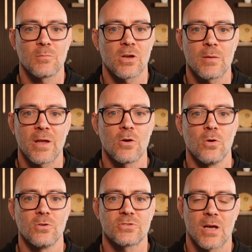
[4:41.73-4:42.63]
I'm looking at my
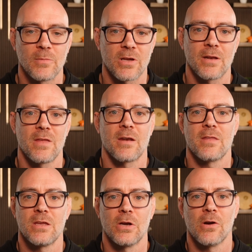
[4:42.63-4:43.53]
goals. I'm looking at the end
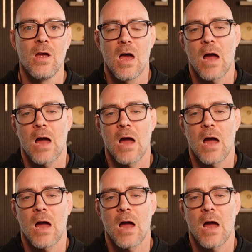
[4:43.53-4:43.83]
of the year.